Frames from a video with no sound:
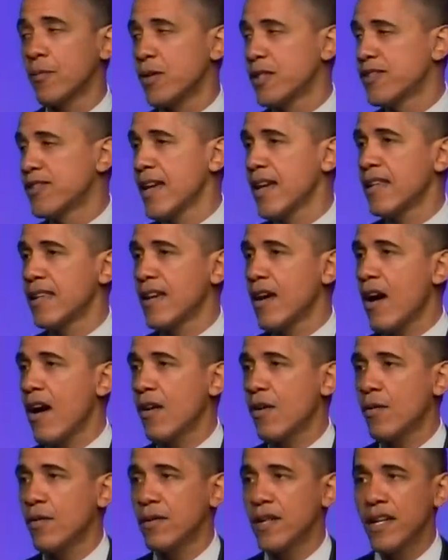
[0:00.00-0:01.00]
We said to the
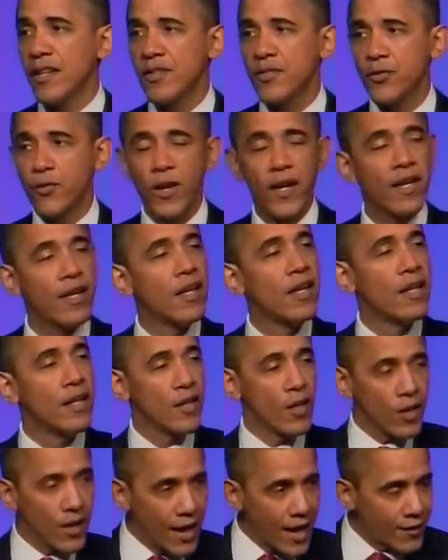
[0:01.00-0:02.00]
auto industry,
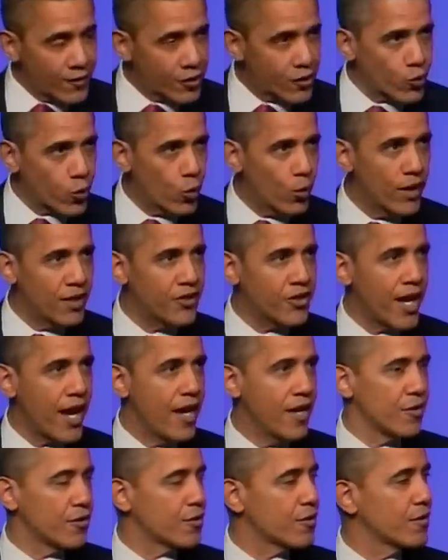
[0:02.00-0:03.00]
you're going to have to truly
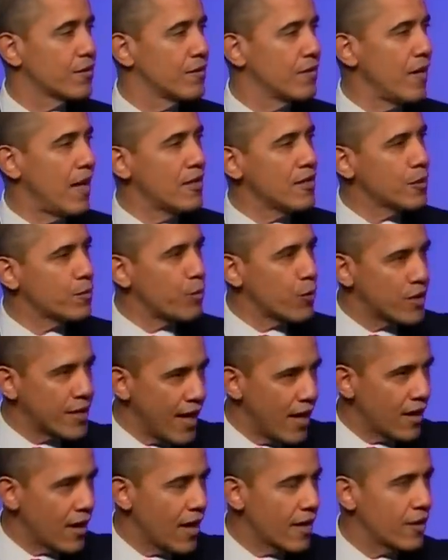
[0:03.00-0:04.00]
change, not just
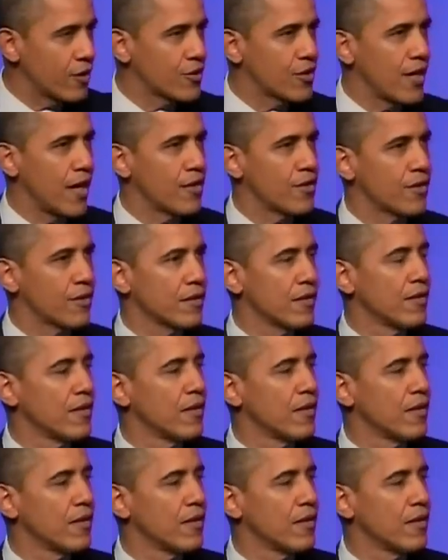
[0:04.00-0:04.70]
pretend like you're changing.